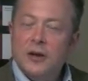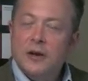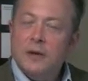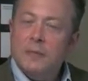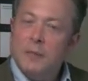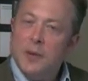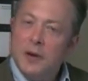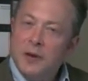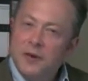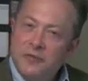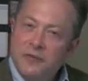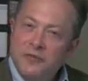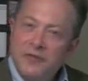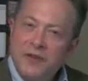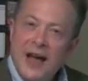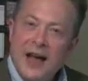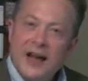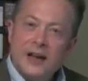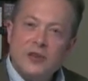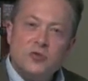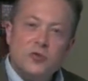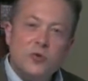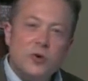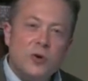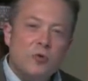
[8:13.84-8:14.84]
But in
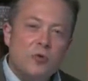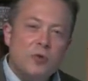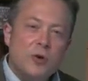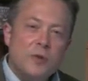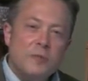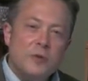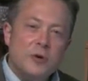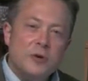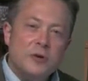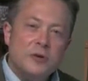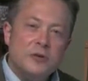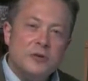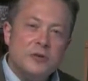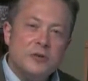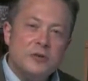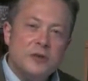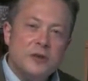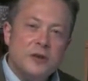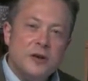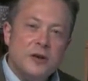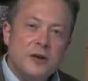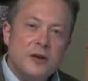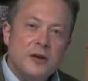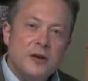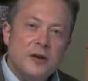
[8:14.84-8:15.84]
fact, we're criminals.
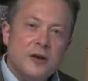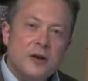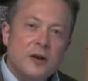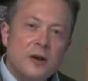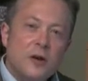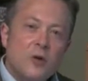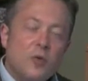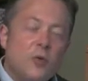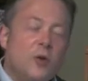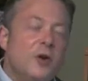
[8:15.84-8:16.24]
We